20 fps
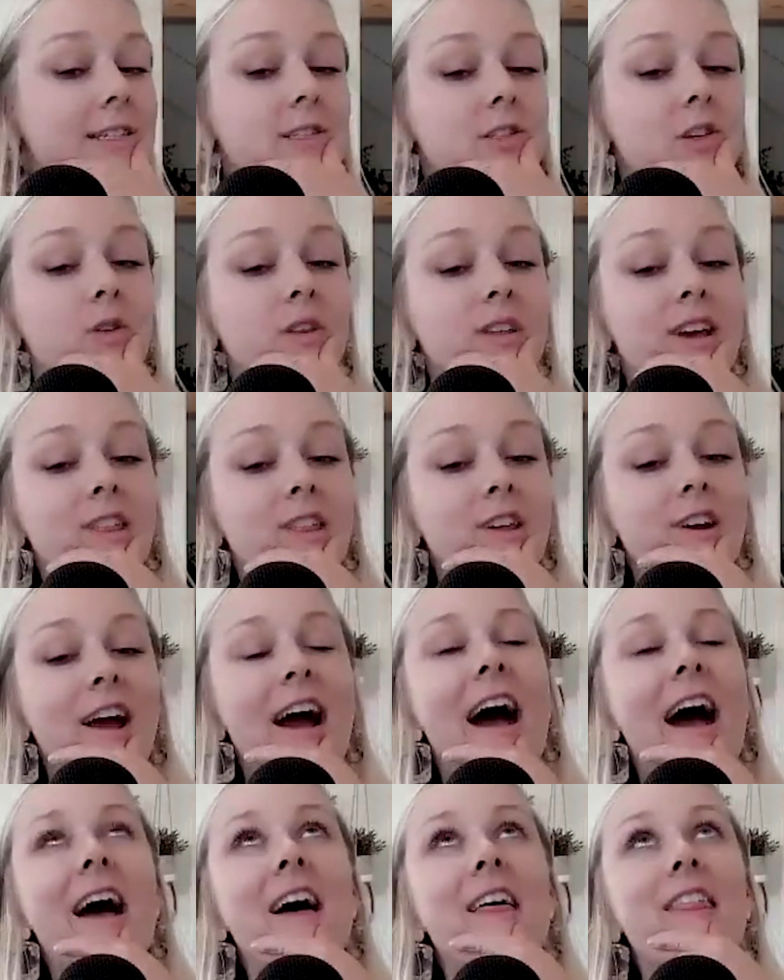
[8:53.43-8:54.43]
So the other
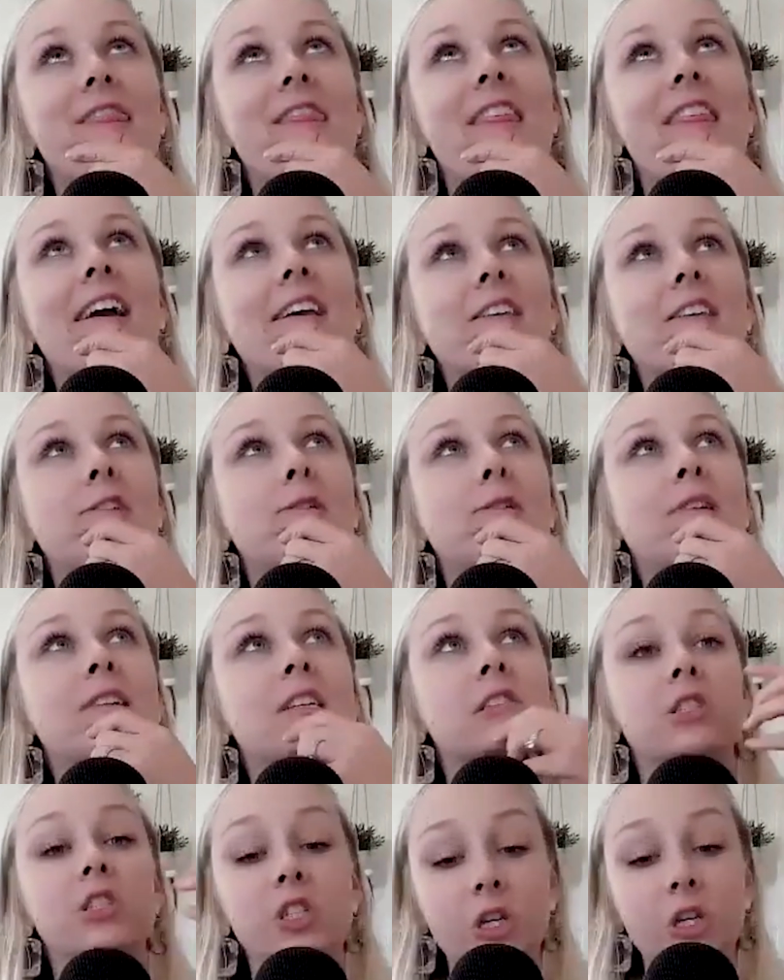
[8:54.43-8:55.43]
hat that you
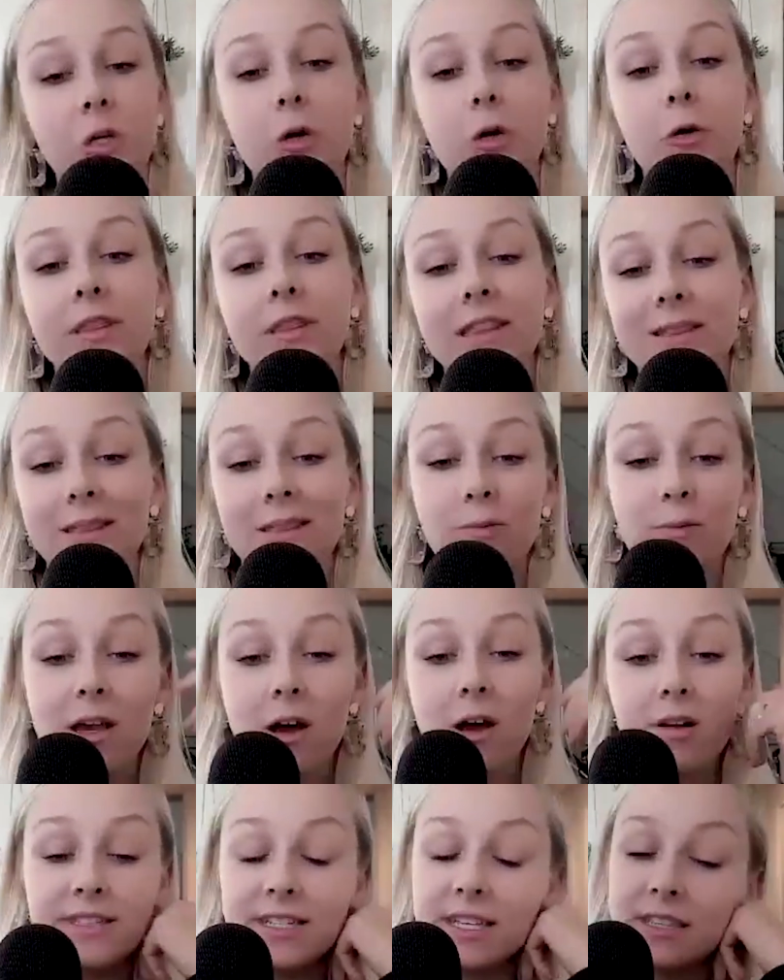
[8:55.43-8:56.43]
can do, and we
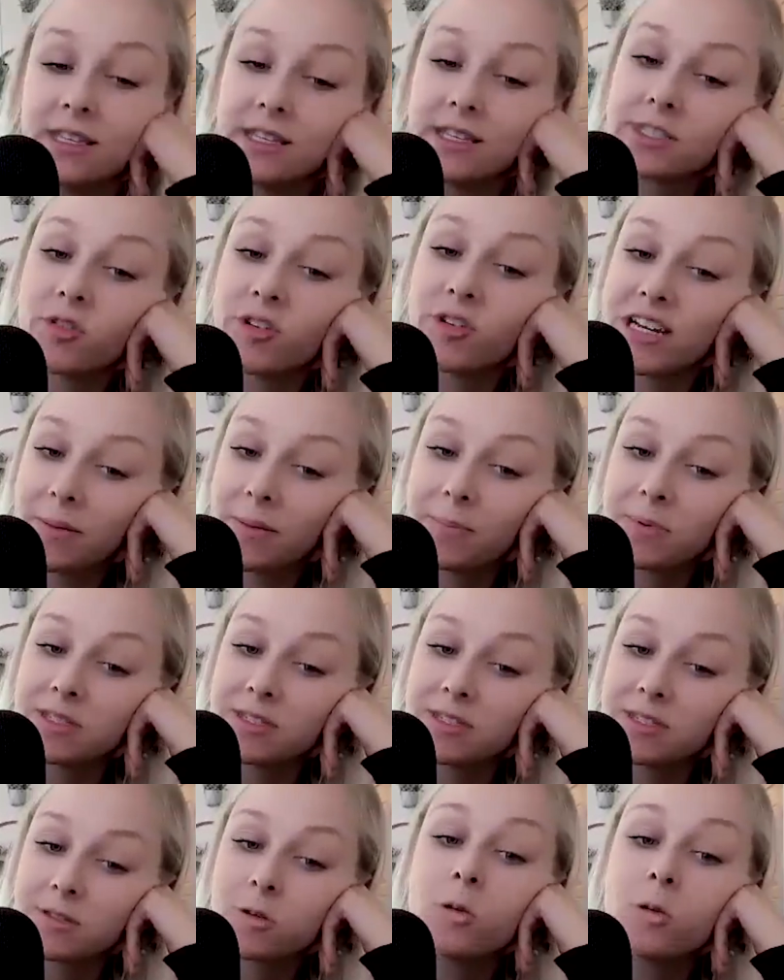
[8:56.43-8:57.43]
all did this growing up in
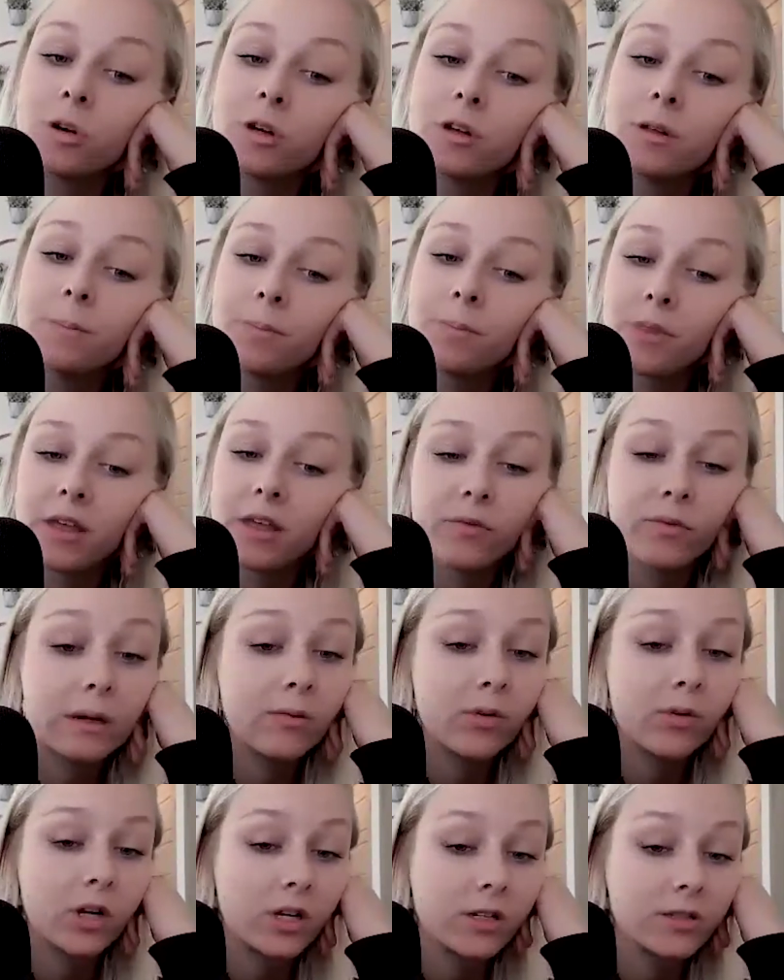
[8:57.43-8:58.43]
school, if we
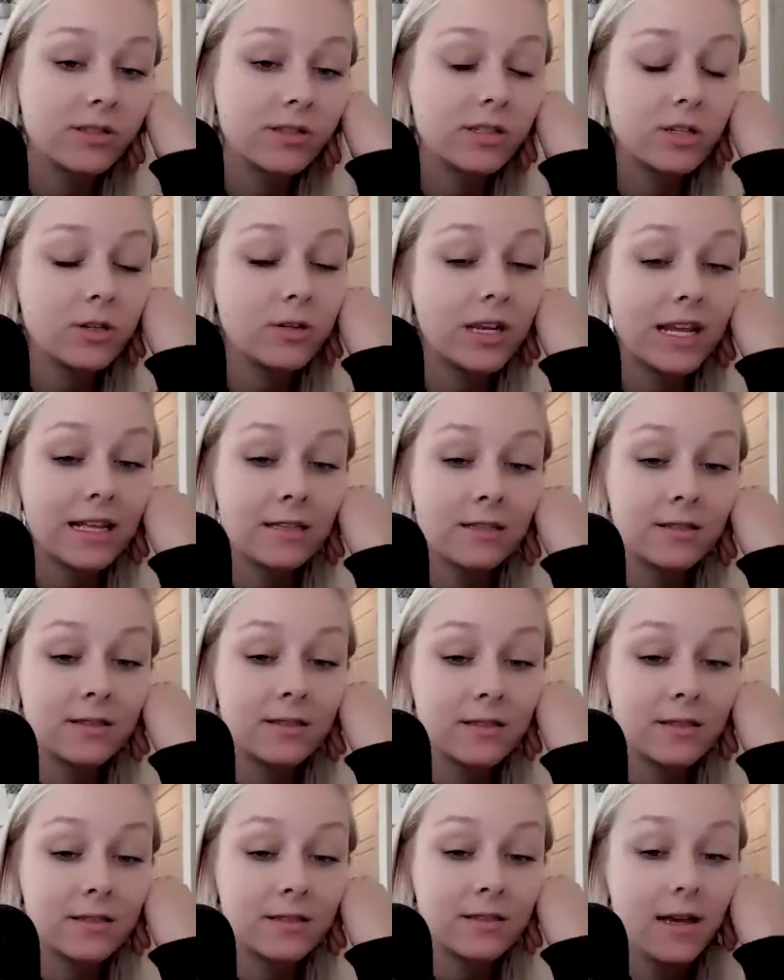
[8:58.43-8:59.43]
were good
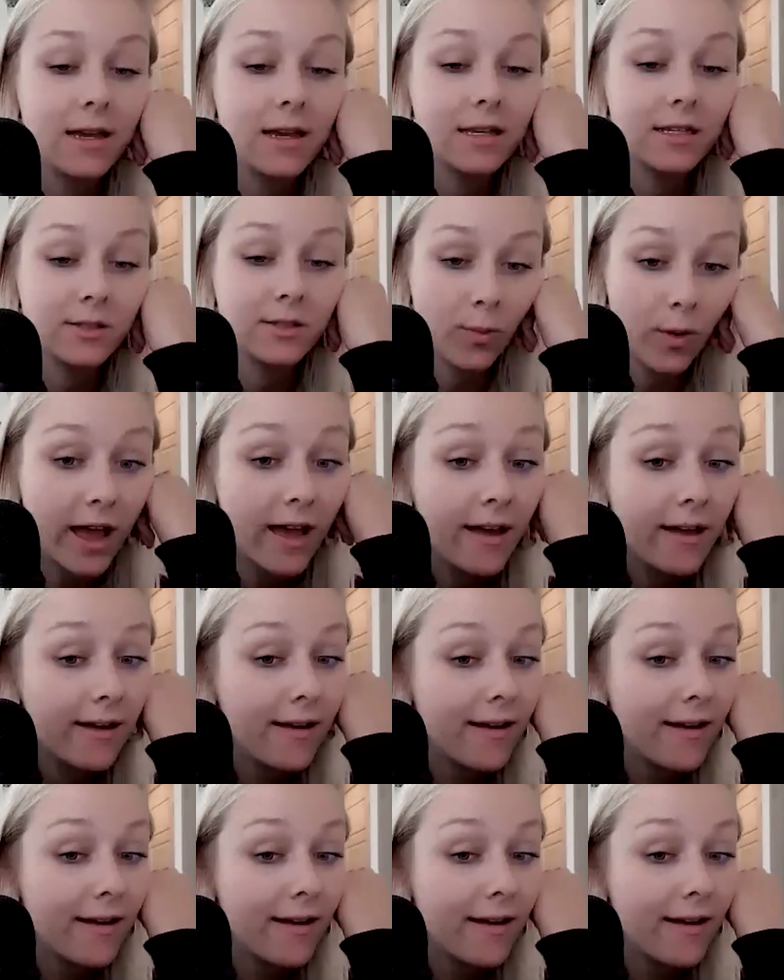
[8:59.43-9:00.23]
students, is what?